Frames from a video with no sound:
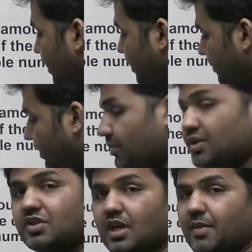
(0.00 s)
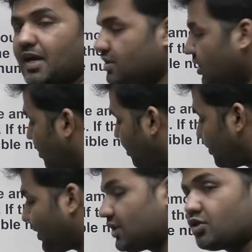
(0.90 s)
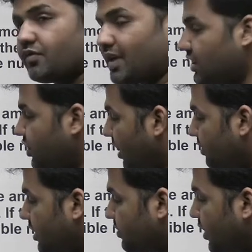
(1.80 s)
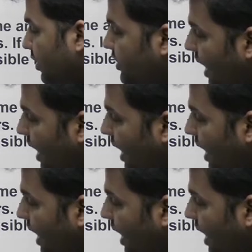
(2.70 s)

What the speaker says: the cost price of 10 sharpeners, because the